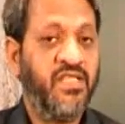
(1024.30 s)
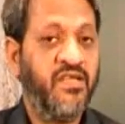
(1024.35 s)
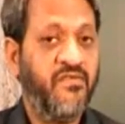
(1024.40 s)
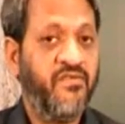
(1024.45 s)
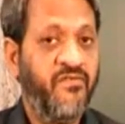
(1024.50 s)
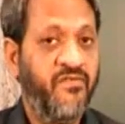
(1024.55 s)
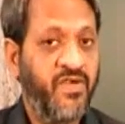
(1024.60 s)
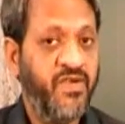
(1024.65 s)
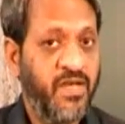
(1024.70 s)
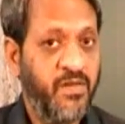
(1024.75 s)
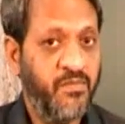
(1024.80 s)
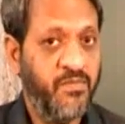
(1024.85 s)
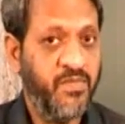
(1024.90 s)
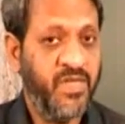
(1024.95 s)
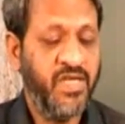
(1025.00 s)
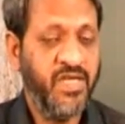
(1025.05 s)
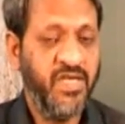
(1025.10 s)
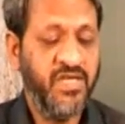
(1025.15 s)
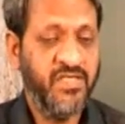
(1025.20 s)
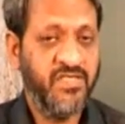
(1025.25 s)
the film
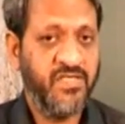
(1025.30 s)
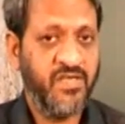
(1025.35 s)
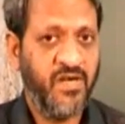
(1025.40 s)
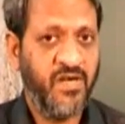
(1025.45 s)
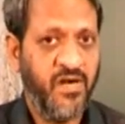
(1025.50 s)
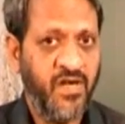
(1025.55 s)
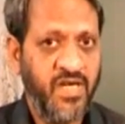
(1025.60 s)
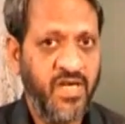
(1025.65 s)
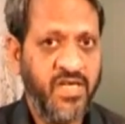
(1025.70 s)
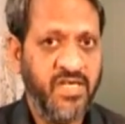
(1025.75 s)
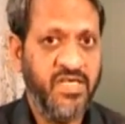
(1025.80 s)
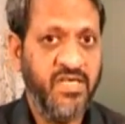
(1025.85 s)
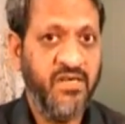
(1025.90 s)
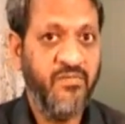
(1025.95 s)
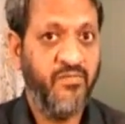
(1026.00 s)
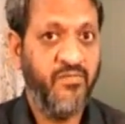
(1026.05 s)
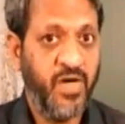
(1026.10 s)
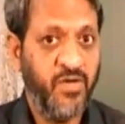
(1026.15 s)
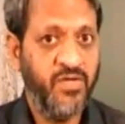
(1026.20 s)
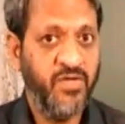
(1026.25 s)
is already
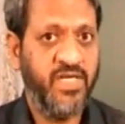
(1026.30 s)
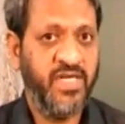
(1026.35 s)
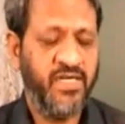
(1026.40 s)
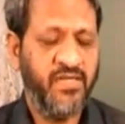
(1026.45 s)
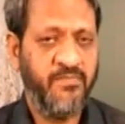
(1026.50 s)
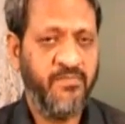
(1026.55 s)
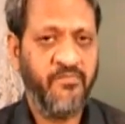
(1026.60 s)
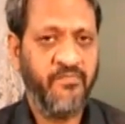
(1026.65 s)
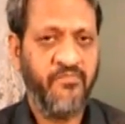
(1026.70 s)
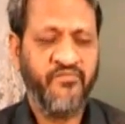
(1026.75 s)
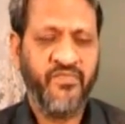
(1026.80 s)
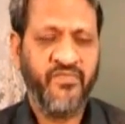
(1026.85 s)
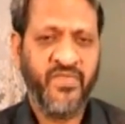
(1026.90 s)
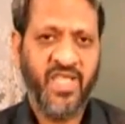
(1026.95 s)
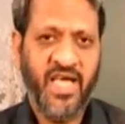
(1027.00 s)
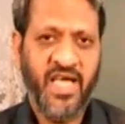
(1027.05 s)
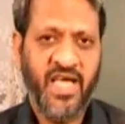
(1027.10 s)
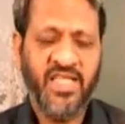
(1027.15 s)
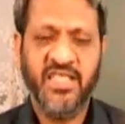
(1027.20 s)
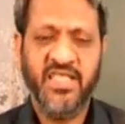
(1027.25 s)
mounted
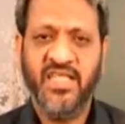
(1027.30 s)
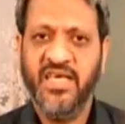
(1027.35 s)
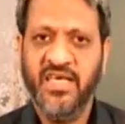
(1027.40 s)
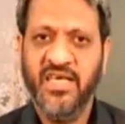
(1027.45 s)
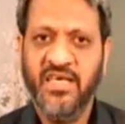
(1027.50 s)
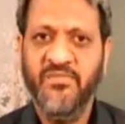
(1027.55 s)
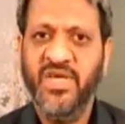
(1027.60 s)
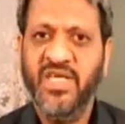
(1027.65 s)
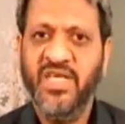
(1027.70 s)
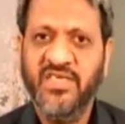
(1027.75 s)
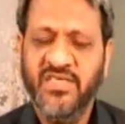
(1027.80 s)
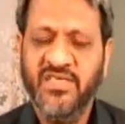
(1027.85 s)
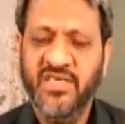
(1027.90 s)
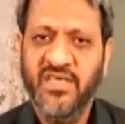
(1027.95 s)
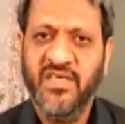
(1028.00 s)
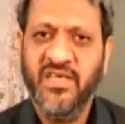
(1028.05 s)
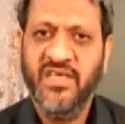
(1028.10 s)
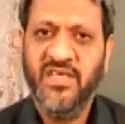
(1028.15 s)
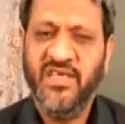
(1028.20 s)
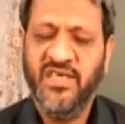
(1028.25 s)
and the image
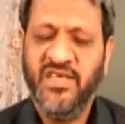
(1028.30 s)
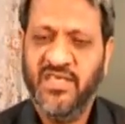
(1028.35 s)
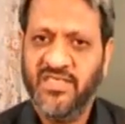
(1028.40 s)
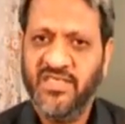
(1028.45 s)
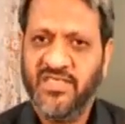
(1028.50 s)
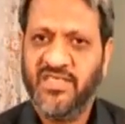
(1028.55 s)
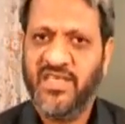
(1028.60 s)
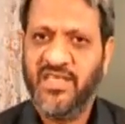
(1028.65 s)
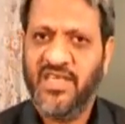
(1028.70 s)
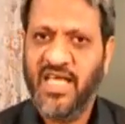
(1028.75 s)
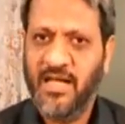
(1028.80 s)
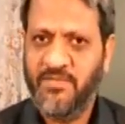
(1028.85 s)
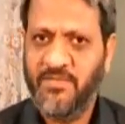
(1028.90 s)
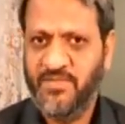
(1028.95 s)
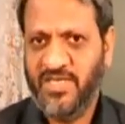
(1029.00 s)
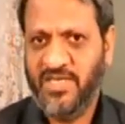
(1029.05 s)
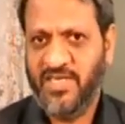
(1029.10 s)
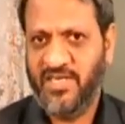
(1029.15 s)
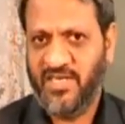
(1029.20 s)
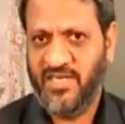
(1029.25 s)
is
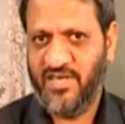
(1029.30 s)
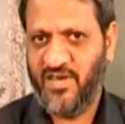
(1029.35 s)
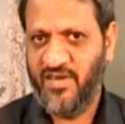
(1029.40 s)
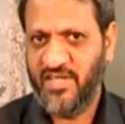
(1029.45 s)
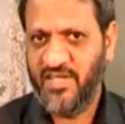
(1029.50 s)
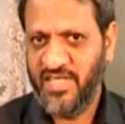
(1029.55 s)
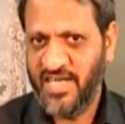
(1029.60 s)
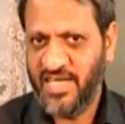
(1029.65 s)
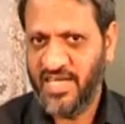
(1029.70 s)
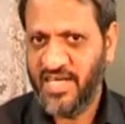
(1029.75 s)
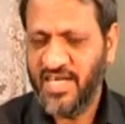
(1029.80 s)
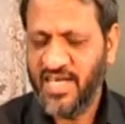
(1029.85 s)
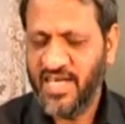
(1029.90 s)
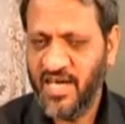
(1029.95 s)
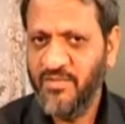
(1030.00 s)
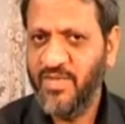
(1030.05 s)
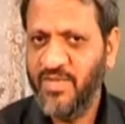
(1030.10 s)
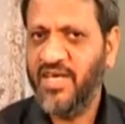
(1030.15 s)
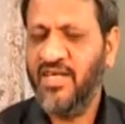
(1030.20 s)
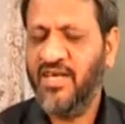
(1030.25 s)
captured on that
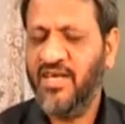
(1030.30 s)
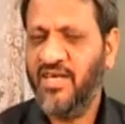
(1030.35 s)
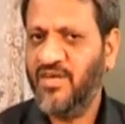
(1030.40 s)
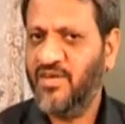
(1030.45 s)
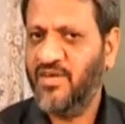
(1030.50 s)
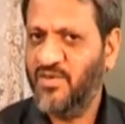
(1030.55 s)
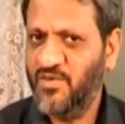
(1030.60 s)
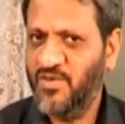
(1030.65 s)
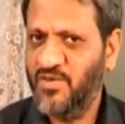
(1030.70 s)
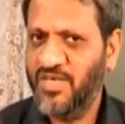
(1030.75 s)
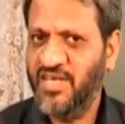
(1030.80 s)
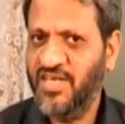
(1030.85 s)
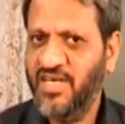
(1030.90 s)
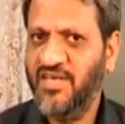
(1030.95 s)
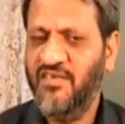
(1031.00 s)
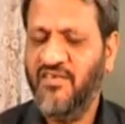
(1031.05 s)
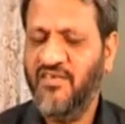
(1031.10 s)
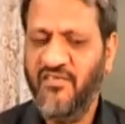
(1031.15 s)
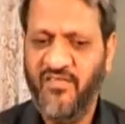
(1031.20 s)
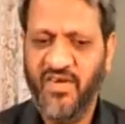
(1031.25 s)
chemical coated
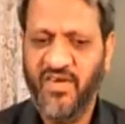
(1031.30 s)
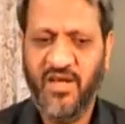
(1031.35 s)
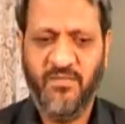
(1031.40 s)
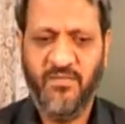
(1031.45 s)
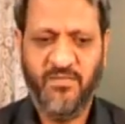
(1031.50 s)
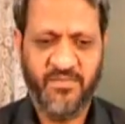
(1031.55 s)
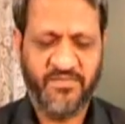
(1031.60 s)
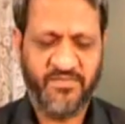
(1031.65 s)
film.